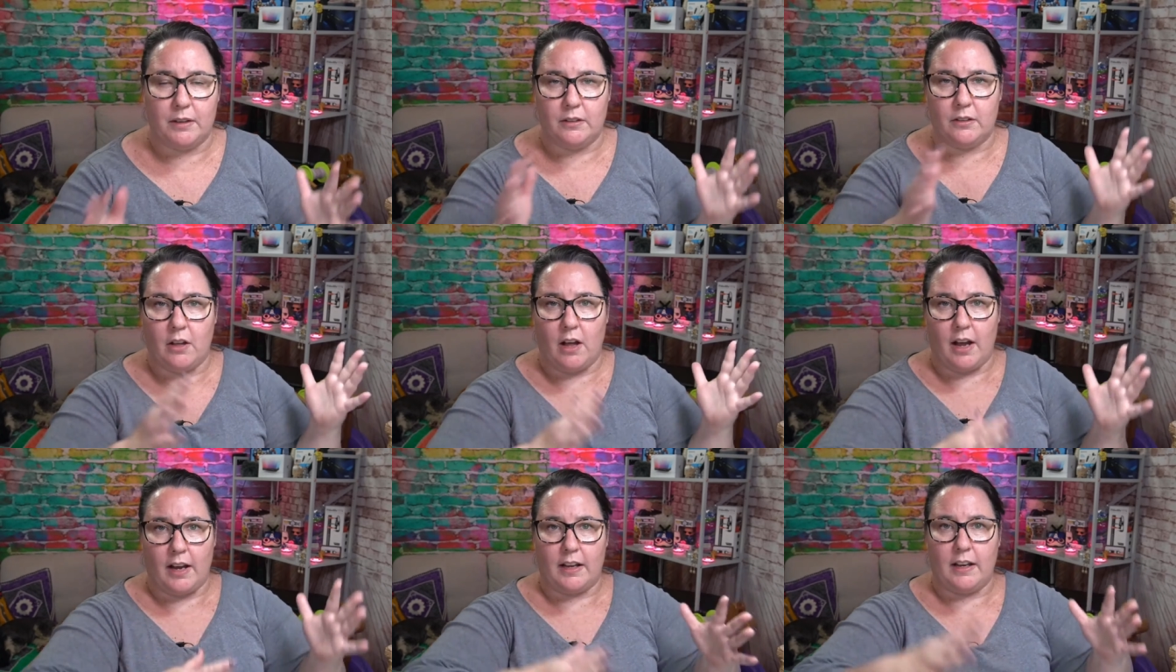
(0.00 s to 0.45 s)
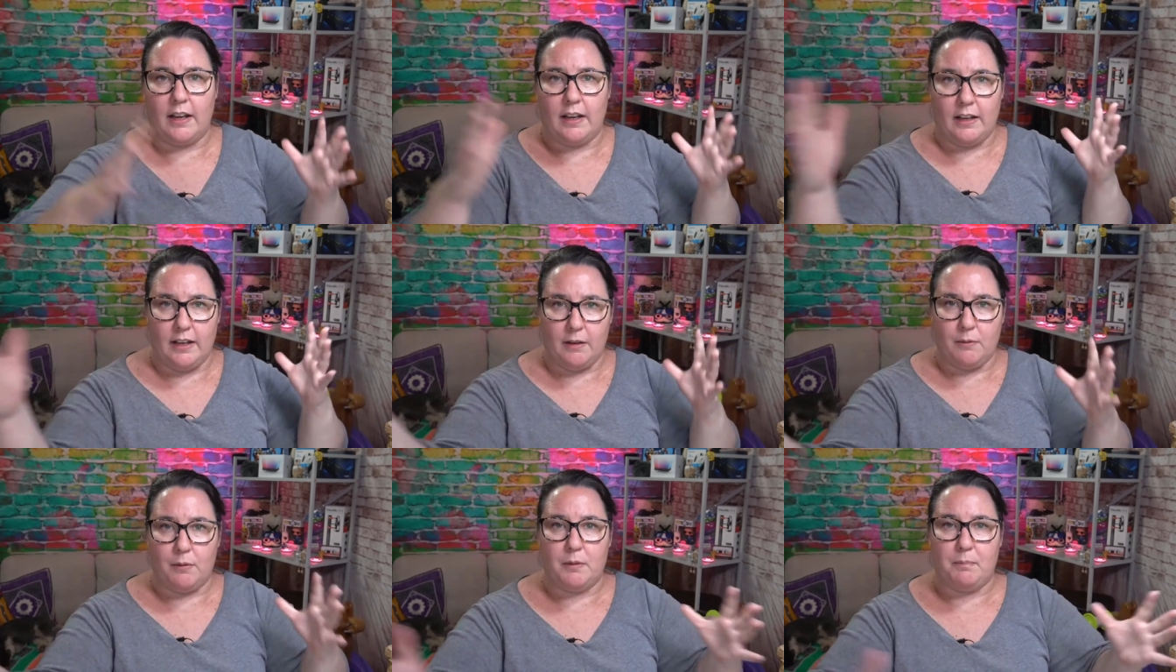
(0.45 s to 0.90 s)
like
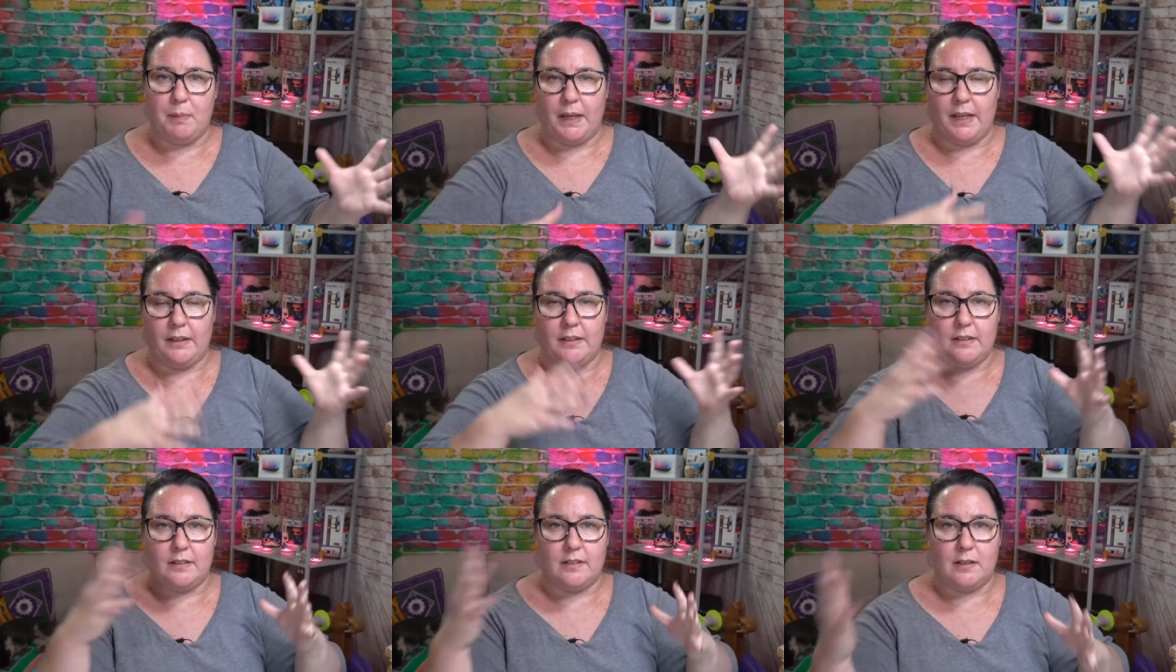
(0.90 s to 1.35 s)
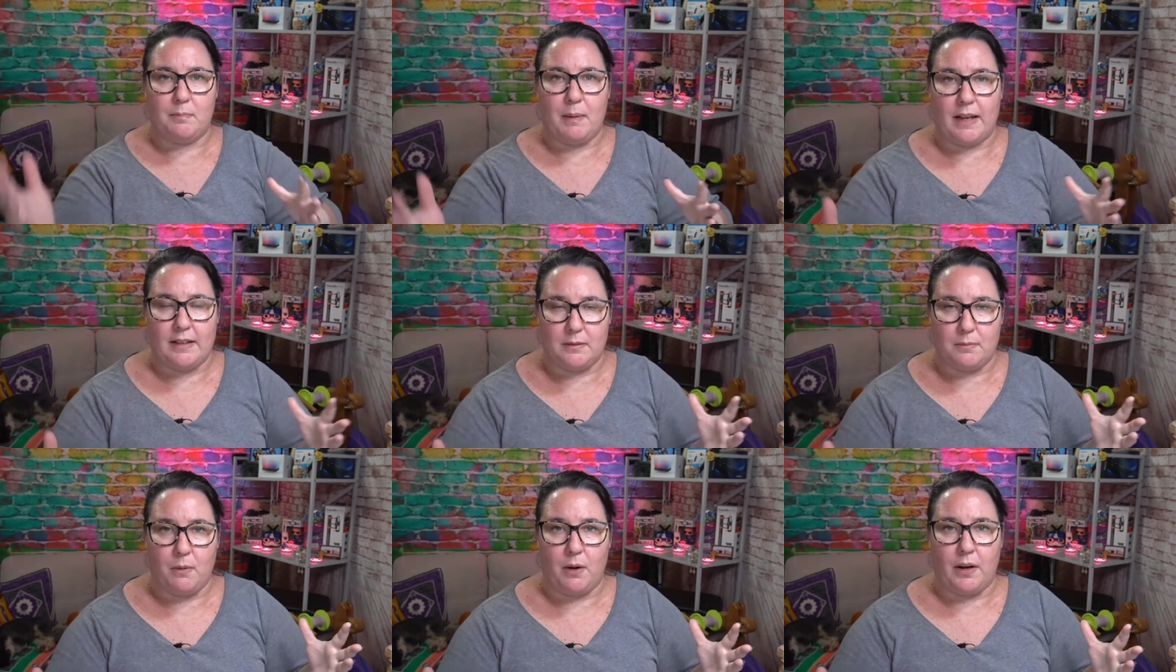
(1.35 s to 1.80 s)
it would be
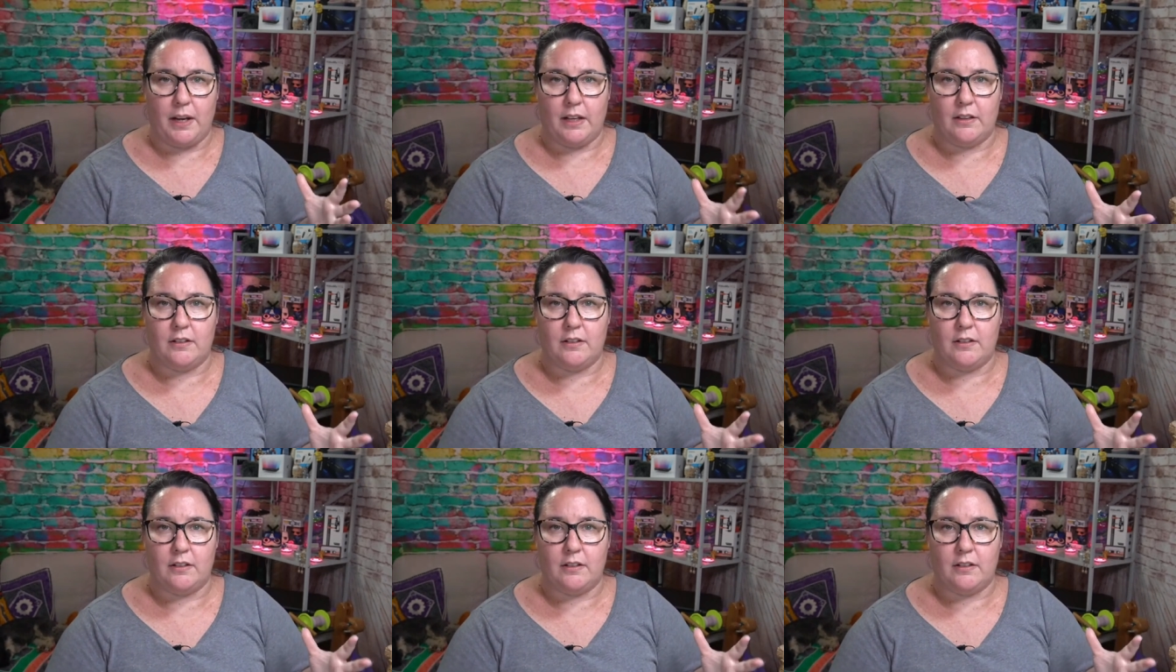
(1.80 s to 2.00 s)
spasmodic.